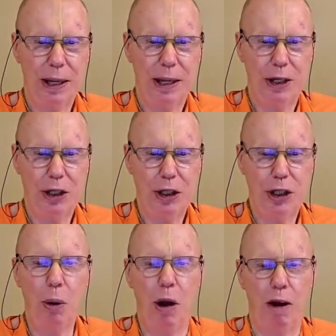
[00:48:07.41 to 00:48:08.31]

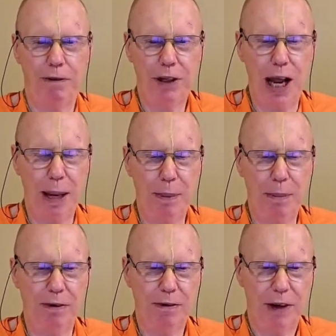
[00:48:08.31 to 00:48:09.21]
show-off type of
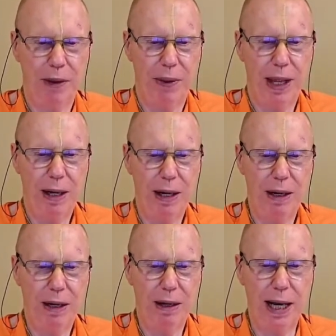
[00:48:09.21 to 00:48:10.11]

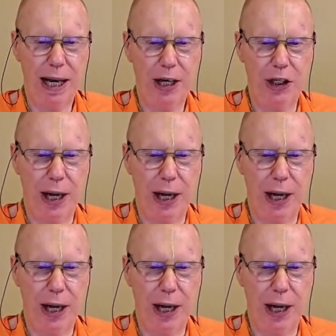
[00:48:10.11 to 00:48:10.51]
religion.